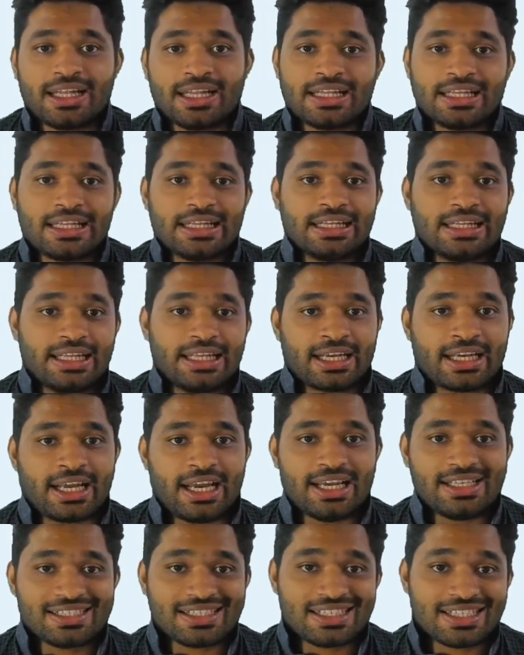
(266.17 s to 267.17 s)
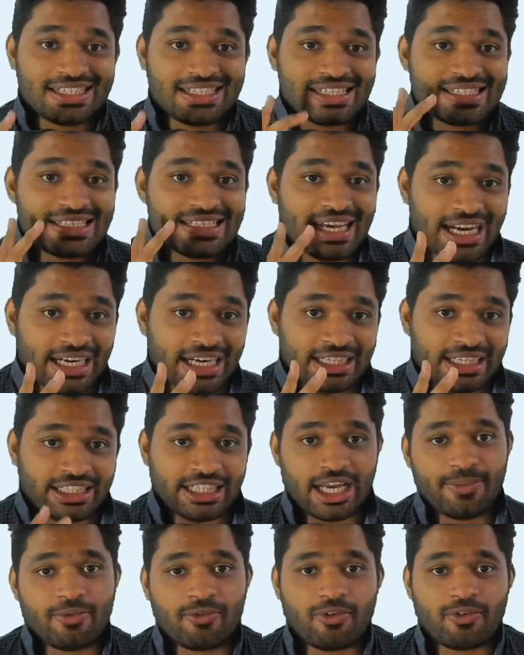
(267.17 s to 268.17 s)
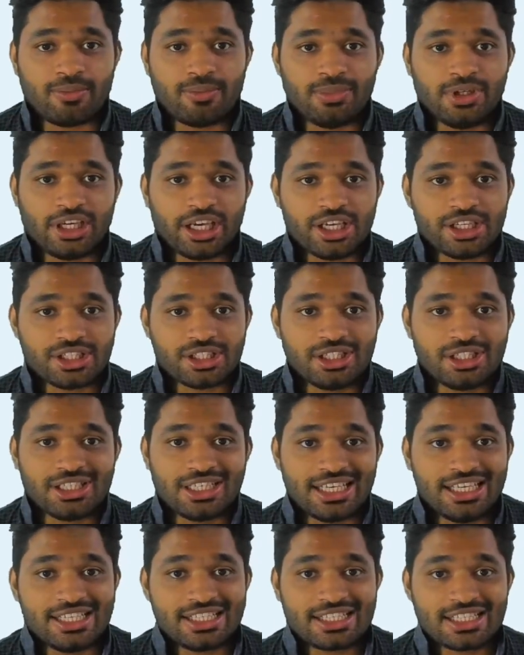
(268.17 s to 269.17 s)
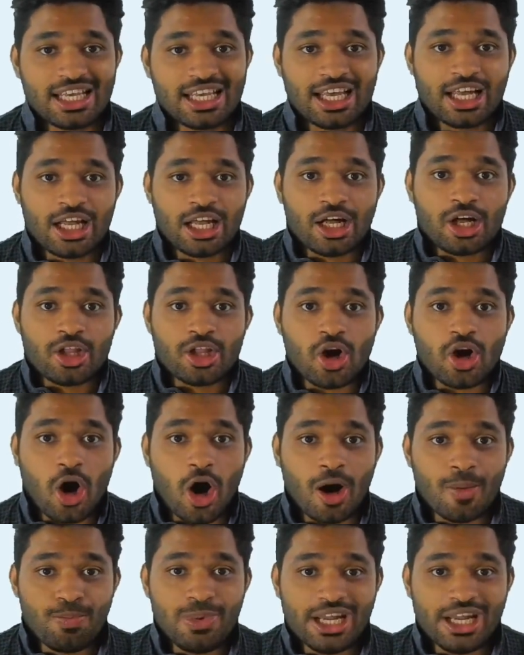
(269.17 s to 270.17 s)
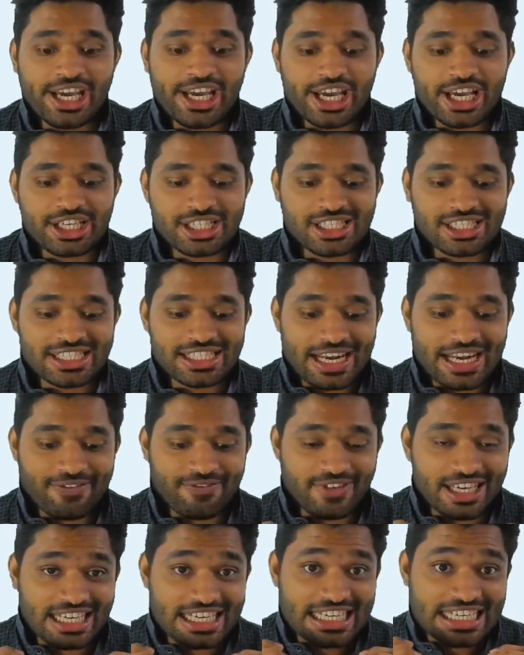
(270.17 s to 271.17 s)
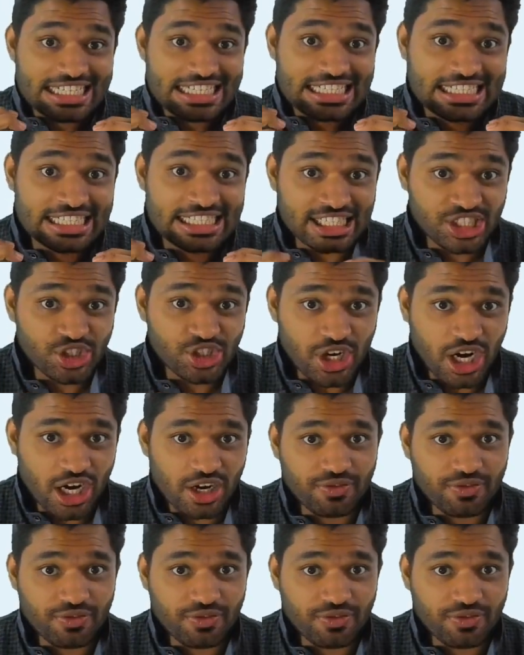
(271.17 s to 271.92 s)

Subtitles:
Then guys, the second type of obligation is the obligations that we construct.